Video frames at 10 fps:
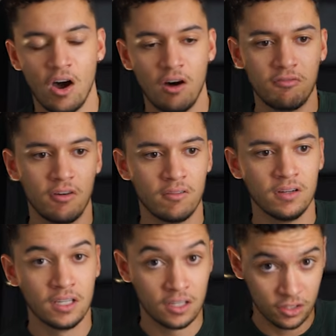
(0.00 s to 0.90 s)
off
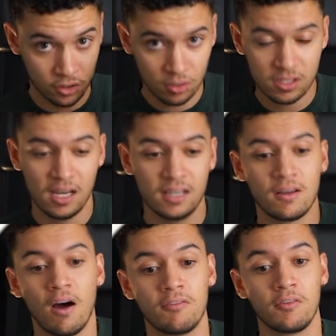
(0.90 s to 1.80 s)
of your
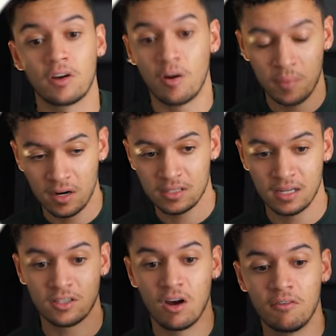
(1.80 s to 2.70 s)
site, off of your competitor
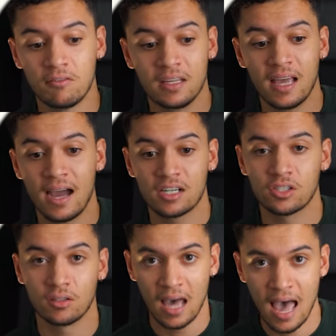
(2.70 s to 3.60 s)
sites, off of the
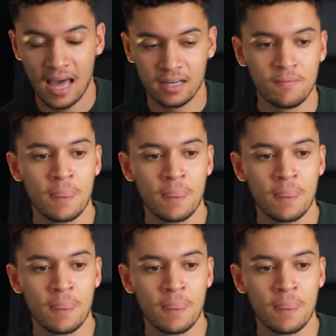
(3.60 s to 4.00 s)
actual ad.